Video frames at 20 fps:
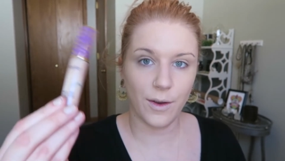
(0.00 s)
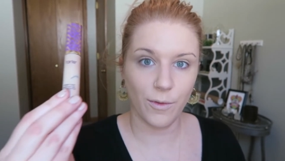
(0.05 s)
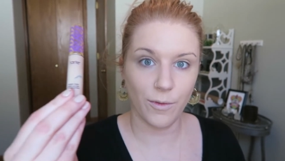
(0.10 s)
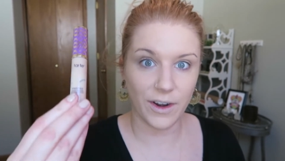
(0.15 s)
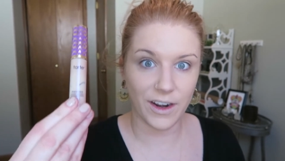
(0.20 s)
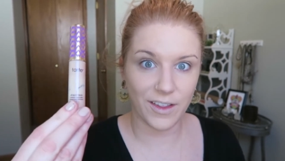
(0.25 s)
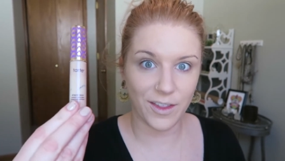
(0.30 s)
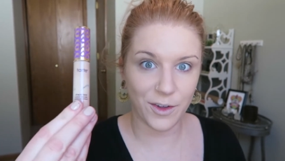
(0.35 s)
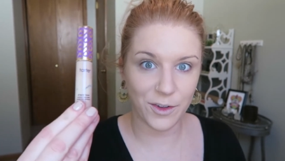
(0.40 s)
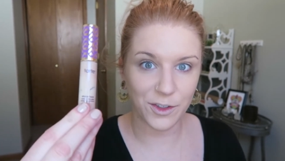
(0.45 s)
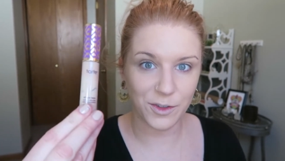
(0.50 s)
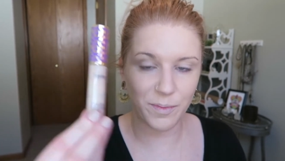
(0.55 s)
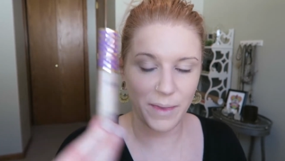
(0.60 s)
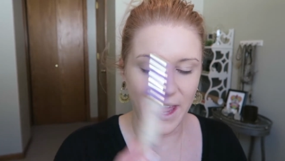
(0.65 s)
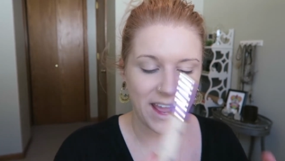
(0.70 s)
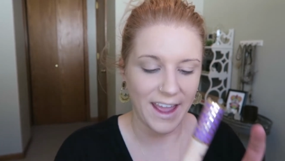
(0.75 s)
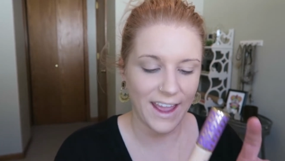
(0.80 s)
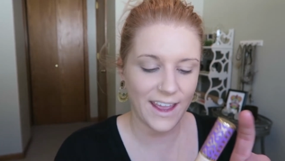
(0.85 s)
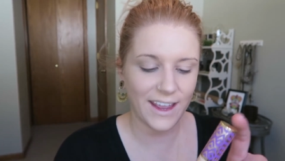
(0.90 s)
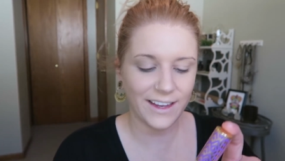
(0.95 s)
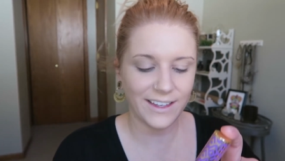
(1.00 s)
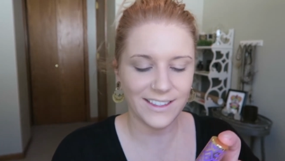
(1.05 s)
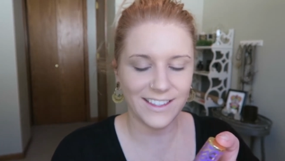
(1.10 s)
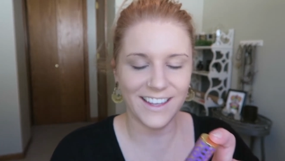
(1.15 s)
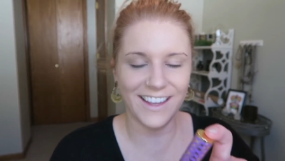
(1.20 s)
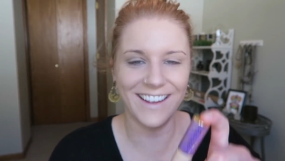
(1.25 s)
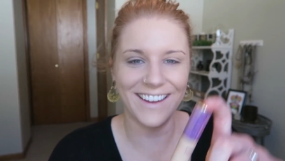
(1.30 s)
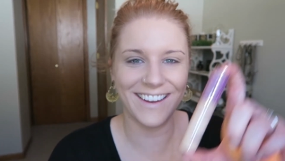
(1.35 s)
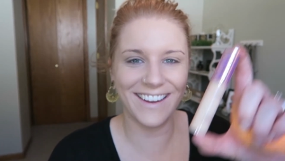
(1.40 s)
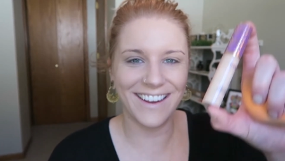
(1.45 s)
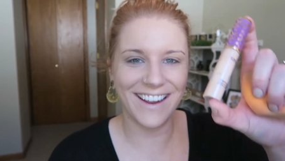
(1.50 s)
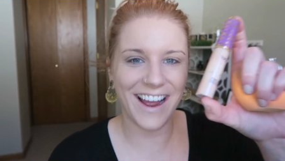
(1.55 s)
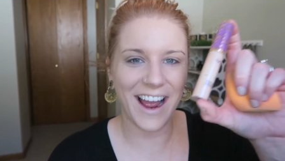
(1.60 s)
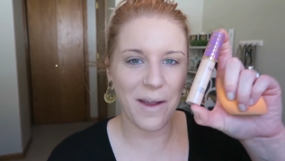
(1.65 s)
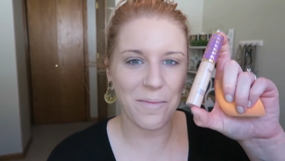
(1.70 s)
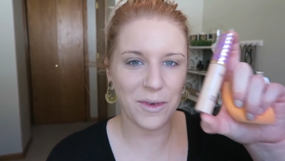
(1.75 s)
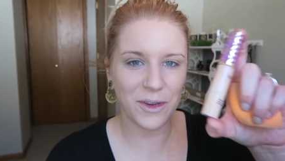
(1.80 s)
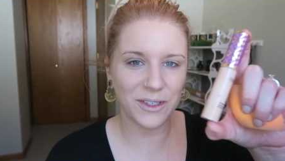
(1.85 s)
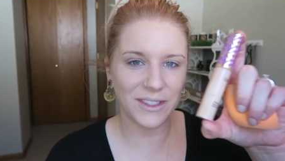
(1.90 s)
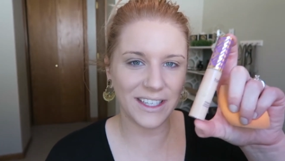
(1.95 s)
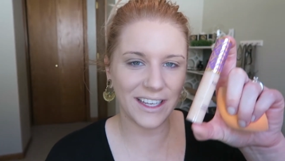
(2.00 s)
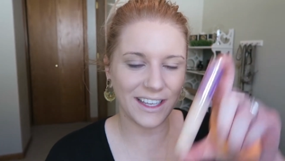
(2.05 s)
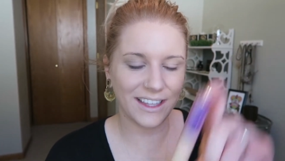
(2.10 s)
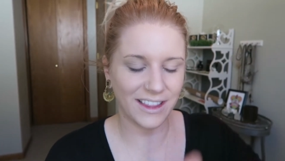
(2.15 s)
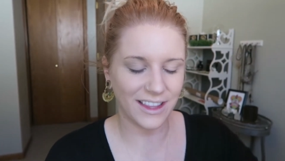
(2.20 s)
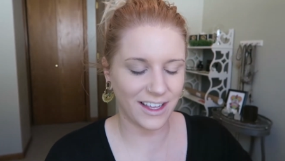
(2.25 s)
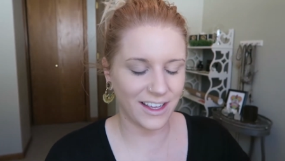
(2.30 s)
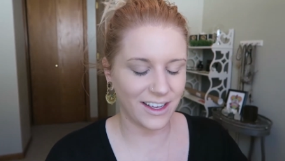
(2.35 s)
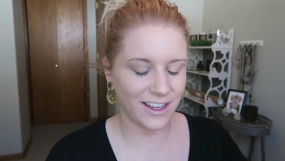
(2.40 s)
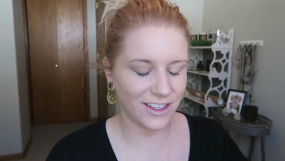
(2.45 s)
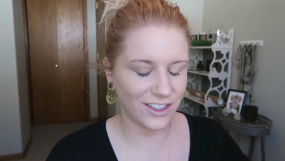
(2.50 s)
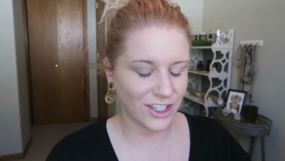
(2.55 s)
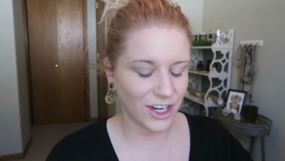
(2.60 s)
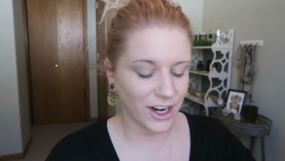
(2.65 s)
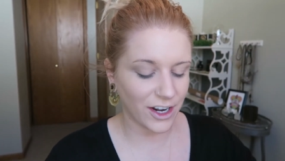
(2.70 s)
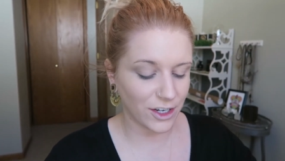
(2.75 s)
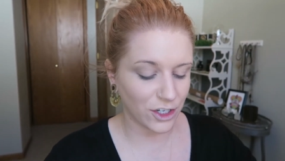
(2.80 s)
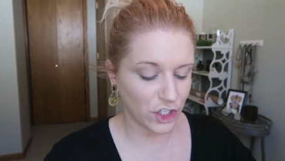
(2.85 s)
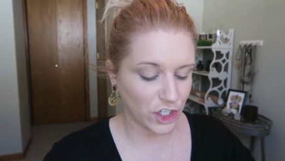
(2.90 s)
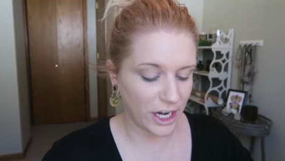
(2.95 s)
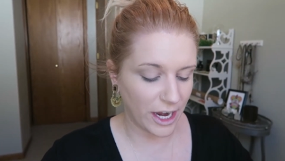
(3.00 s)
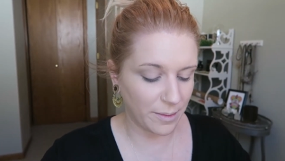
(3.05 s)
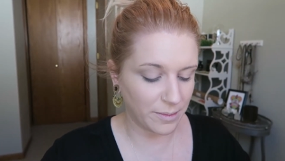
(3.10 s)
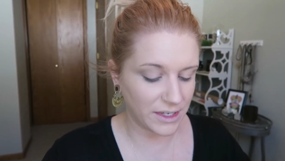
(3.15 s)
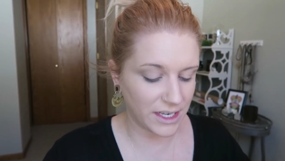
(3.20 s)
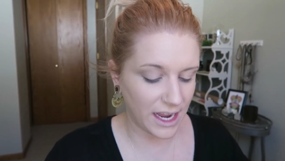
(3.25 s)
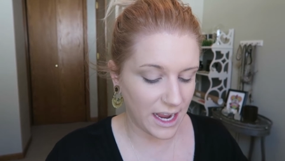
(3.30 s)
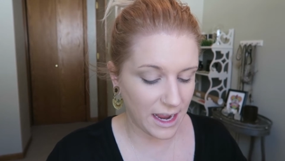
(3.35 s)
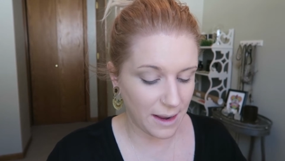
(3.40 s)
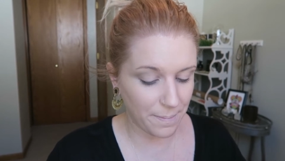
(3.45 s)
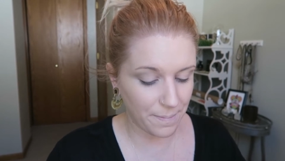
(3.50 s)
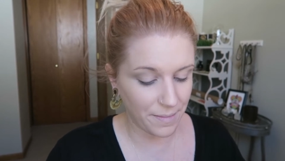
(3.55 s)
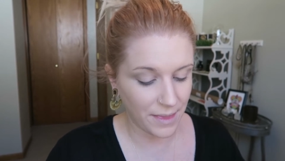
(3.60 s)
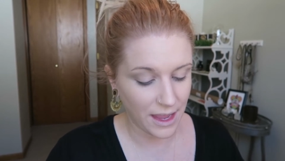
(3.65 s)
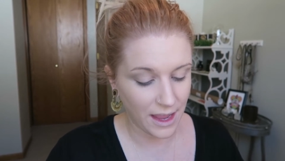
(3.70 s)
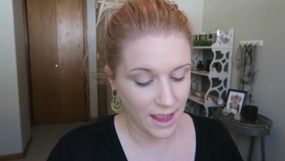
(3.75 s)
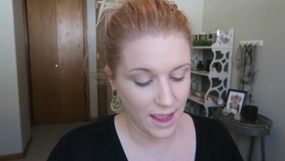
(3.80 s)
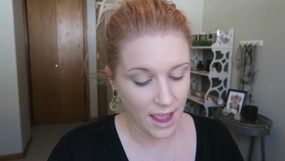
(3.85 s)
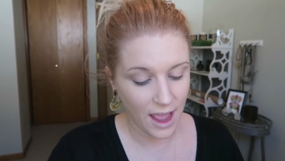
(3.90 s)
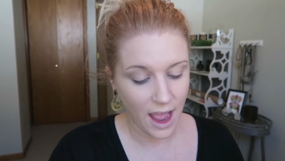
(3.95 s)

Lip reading: rid of those bags. I'm using the Tarte Shape Tape.